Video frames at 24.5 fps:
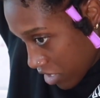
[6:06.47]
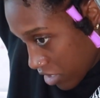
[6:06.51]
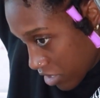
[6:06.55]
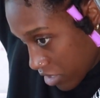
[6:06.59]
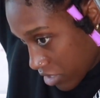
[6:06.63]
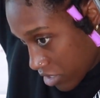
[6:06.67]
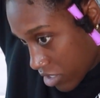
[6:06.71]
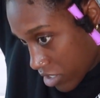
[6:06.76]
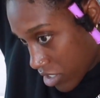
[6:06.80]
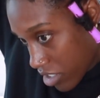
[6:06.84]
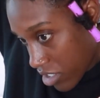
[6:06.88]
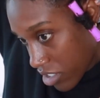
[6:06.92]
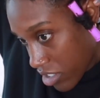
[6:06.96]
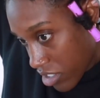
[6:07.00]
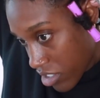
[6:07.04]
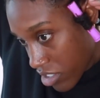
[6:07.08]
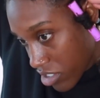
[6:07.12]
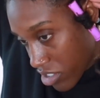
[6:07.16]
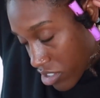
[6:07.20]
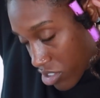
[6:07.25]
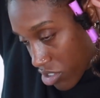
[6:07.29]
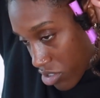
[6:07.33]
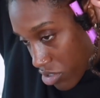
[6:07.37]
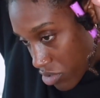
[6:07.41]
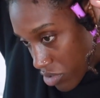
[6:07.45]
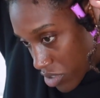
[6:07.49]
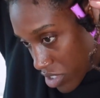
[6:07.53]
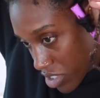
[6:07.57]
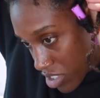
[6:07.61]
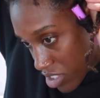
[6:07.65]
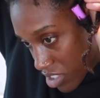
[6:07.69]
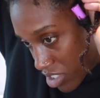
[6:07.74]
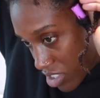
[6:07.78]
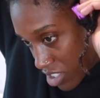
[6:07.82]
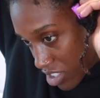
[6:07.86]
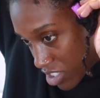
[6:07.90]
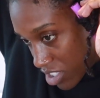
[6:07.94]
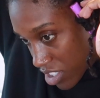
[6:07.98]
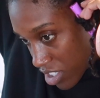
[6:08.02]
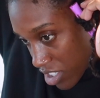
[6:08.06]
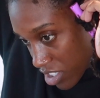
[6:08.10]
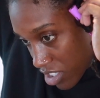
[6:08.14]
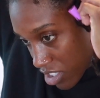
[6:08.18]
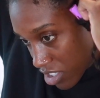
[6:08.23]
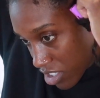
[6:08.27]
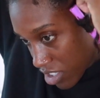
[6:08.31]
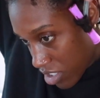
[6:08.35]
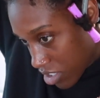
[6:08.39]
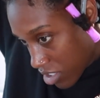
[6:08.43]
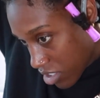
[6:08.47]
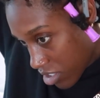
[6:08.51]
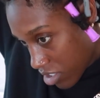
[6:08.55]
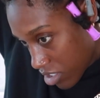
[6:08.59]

Let's see. Twist it,